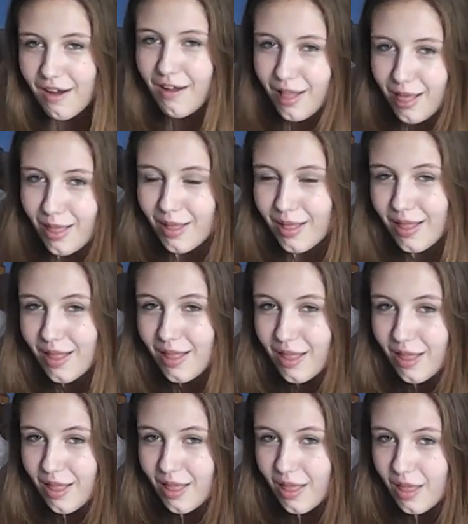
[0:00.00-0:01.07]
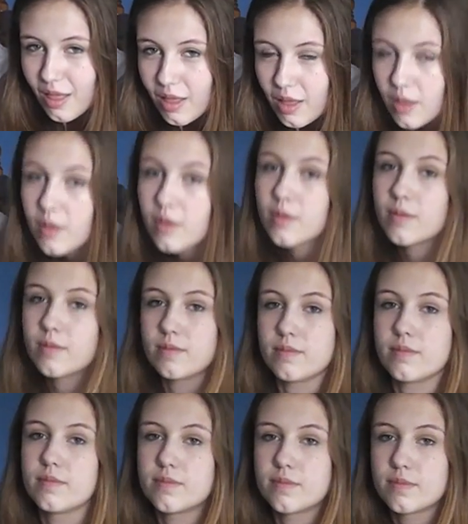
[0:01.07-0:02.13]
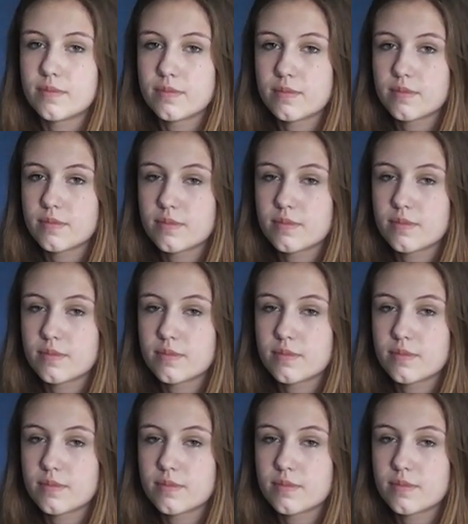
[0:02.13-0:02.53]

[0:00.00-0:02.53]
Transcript: Should we turn that round so you're not looking at yourself?